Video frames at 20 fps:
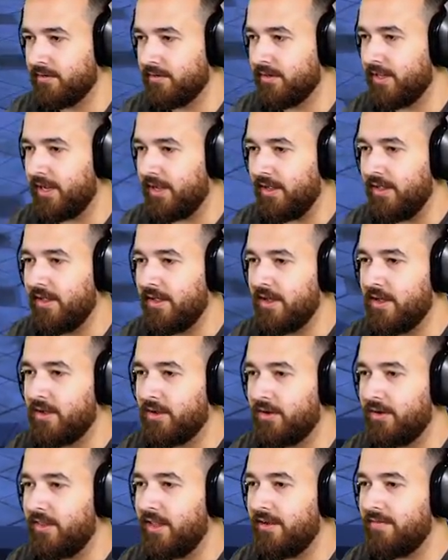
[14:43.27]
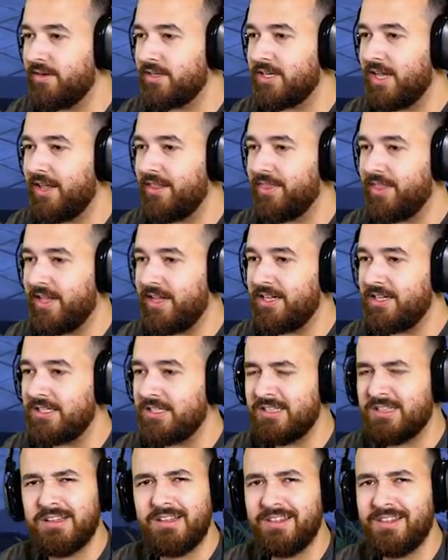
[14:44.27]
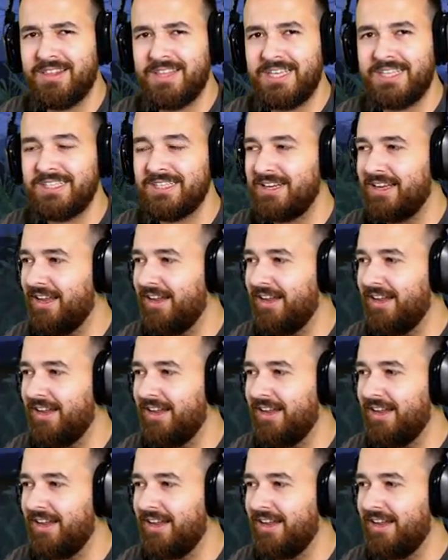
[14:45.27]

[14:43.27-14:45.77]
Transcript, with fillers: Like, couldn't they have just had these things in